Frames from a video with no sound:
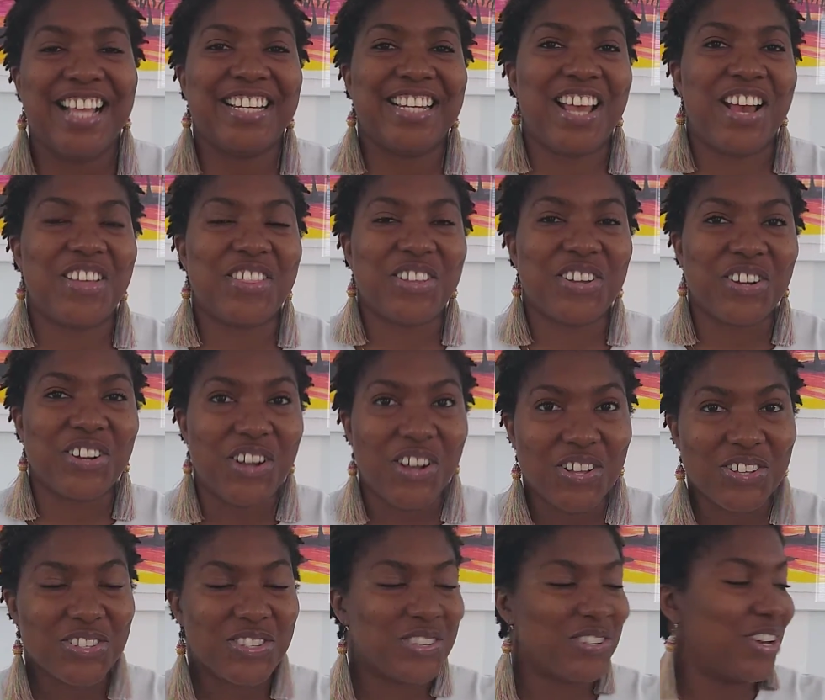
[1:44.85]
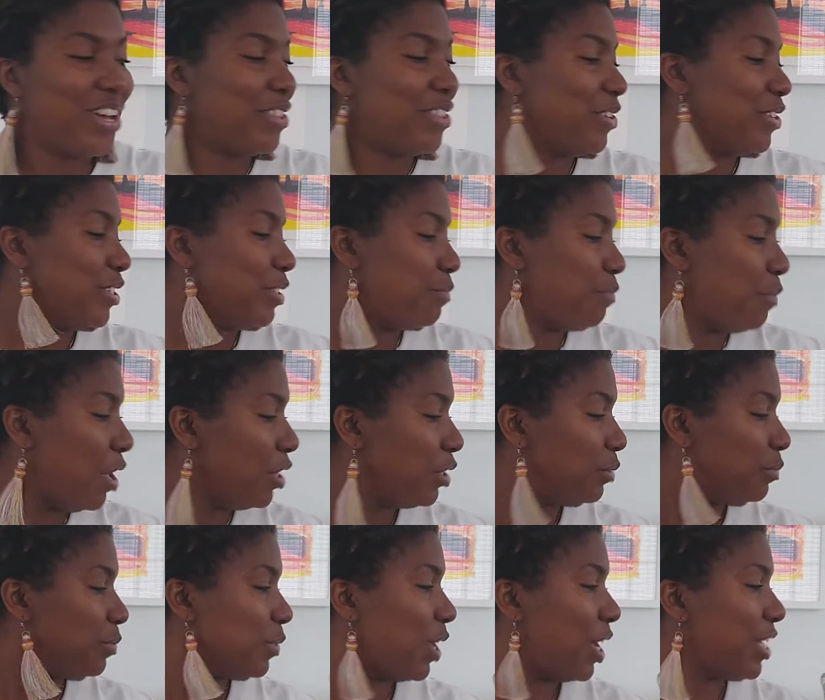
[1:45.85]
Now, there are also other
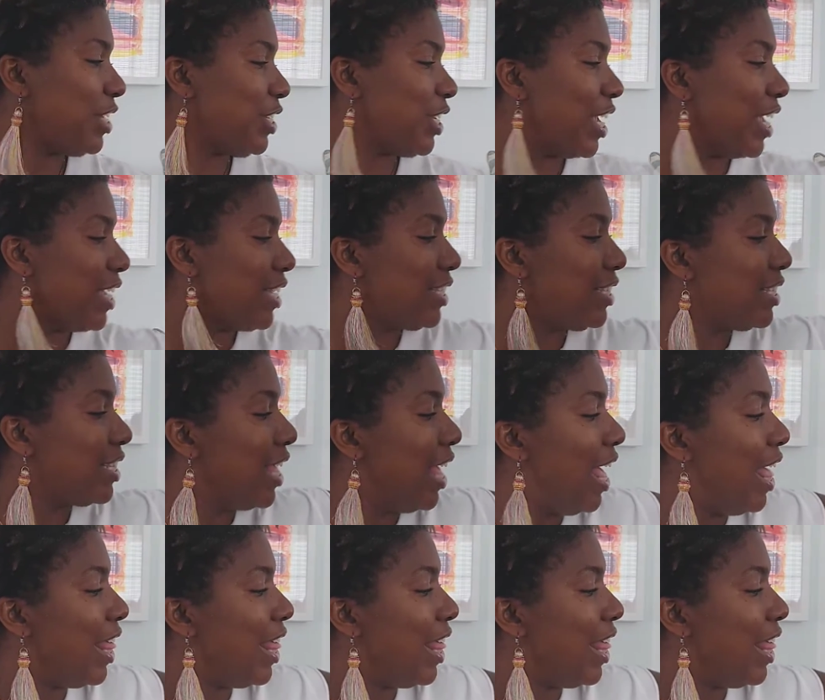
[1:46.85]
smaller projects.